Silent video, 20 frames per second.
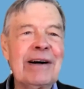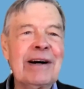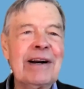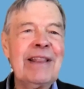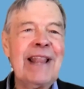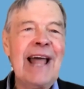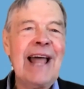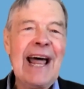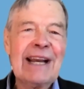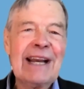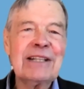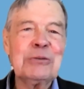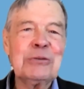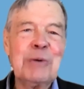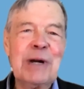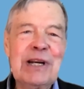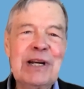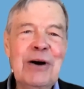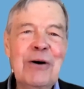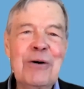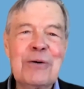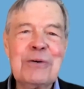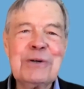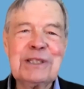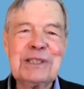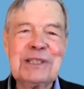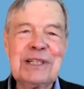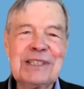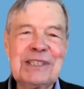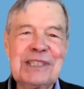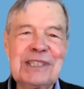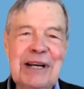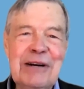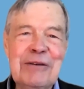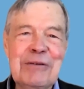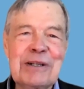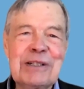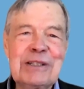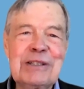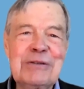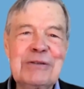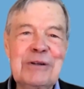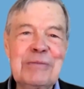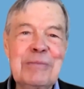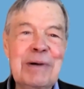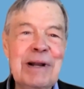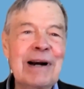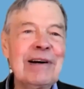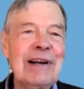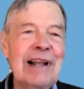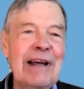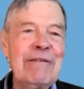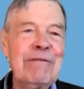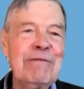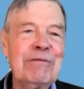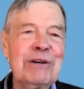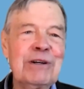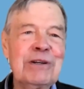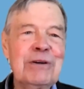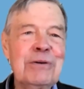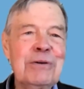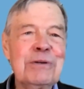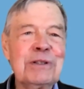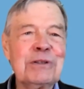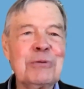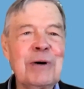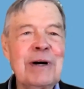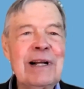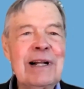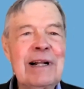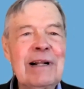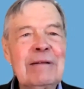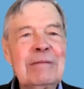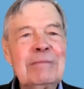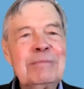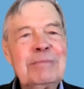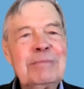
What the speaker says: And that, as we know, is a secret to a better life for you as well.